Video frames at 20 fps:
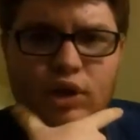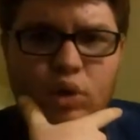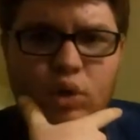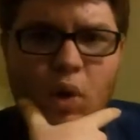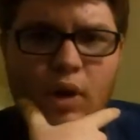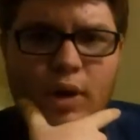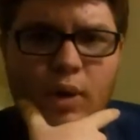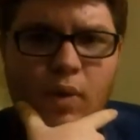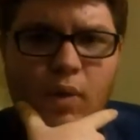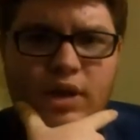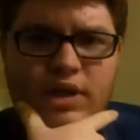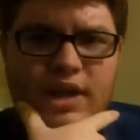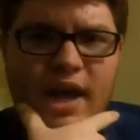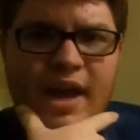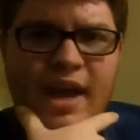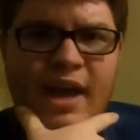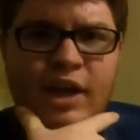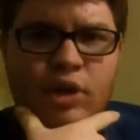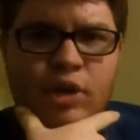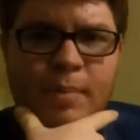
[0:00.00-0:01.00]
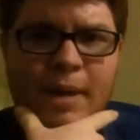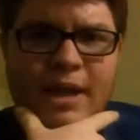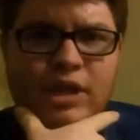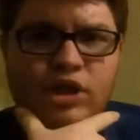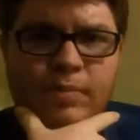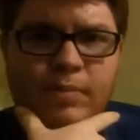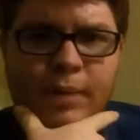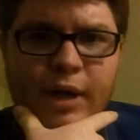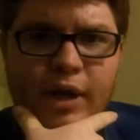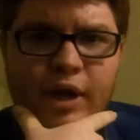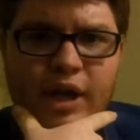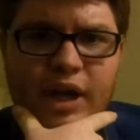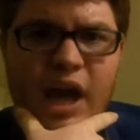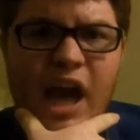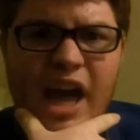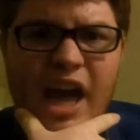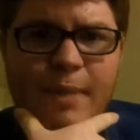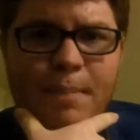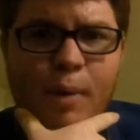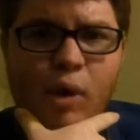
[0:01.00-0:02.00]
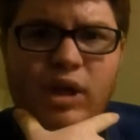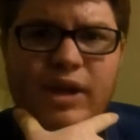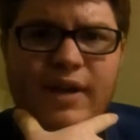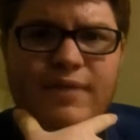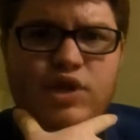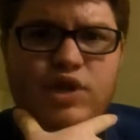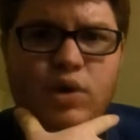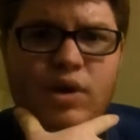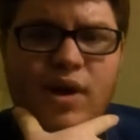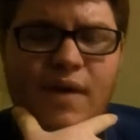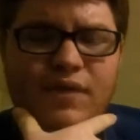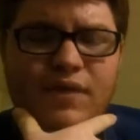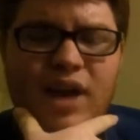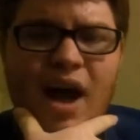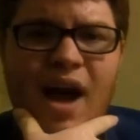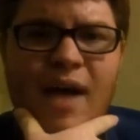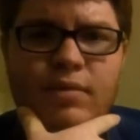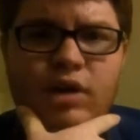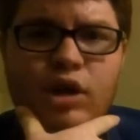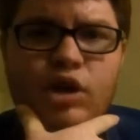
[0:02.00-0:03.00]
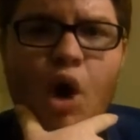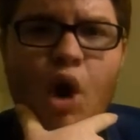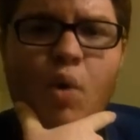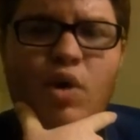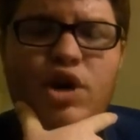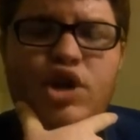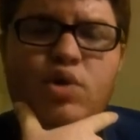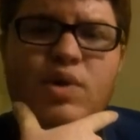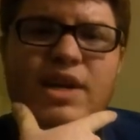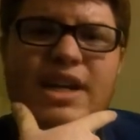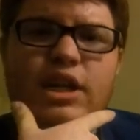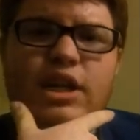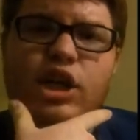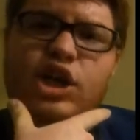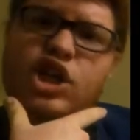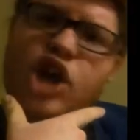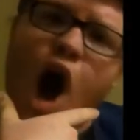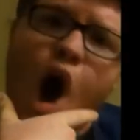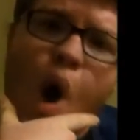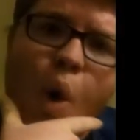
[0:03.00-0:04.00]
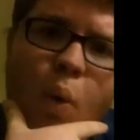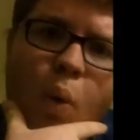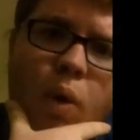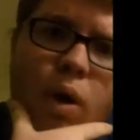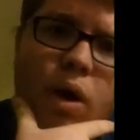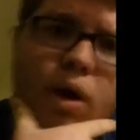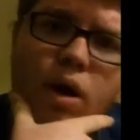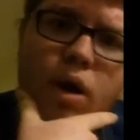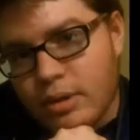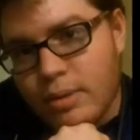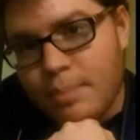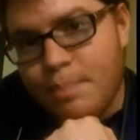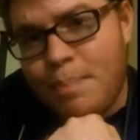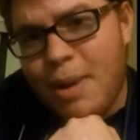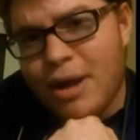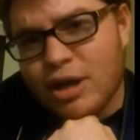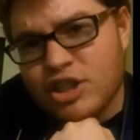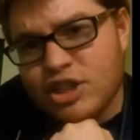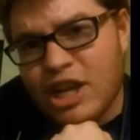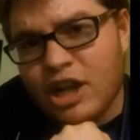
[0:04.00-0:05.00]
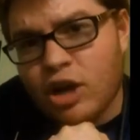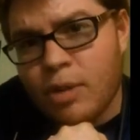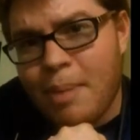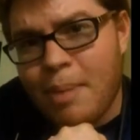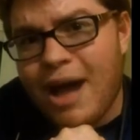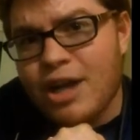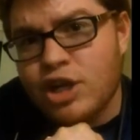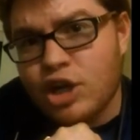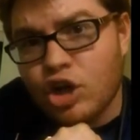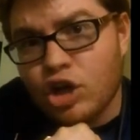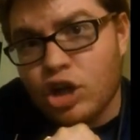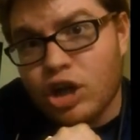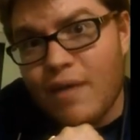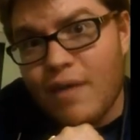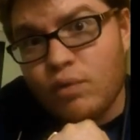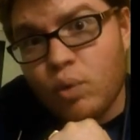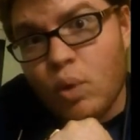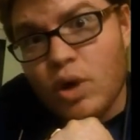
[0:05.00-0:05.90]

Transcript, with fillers: to 21 day incubation period, Ebola gives you enough time to go where you need to go to say goodbye to your loved